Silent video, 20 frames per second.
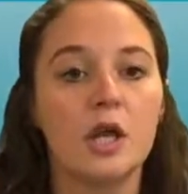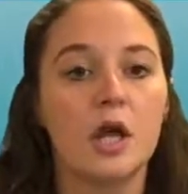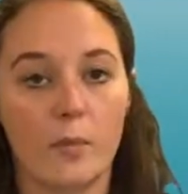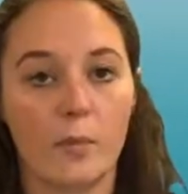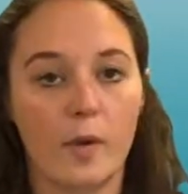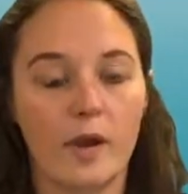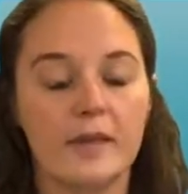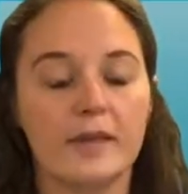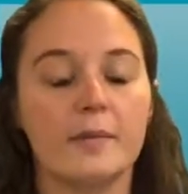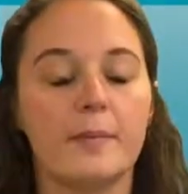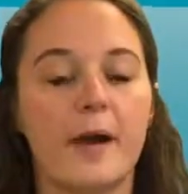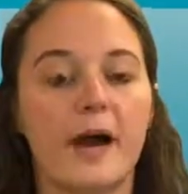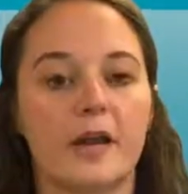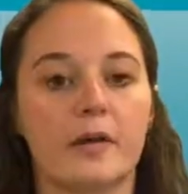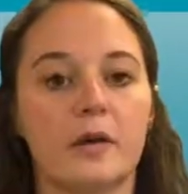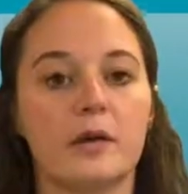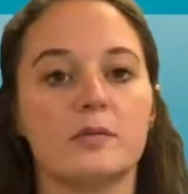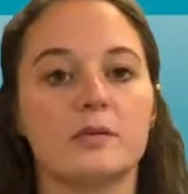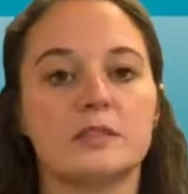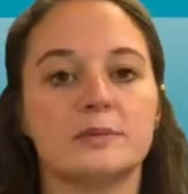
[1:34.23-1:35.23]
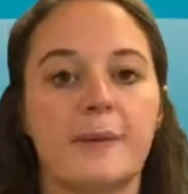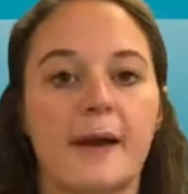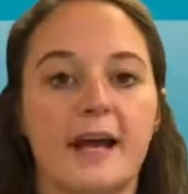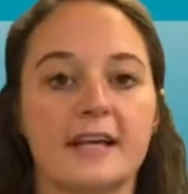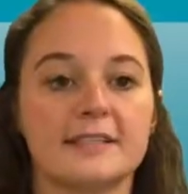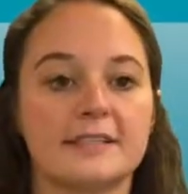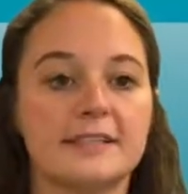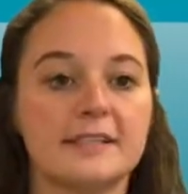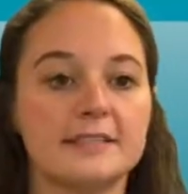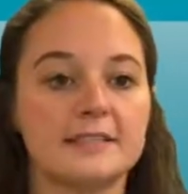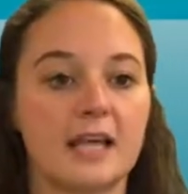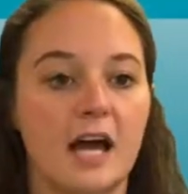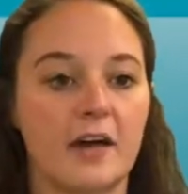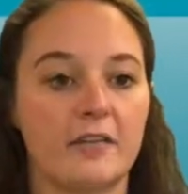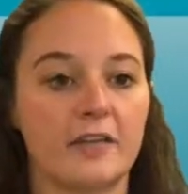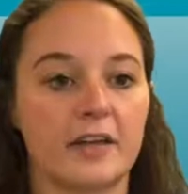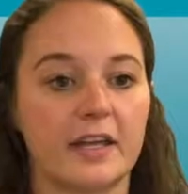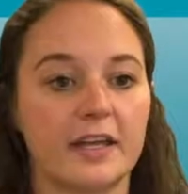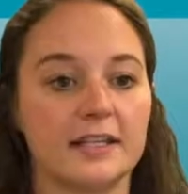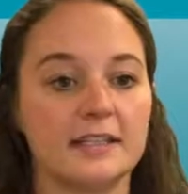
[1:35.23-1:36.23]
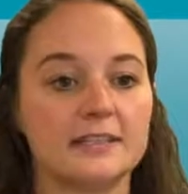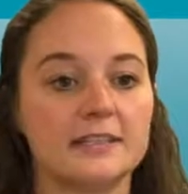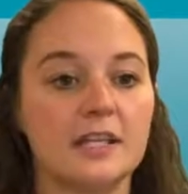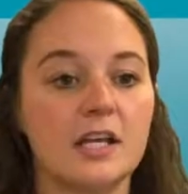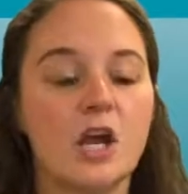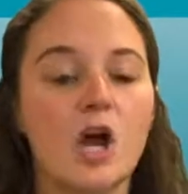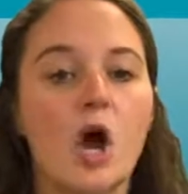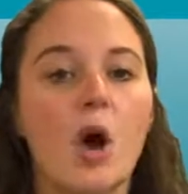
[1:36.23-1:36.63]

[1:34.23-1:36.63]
when the battery was past the esophagus,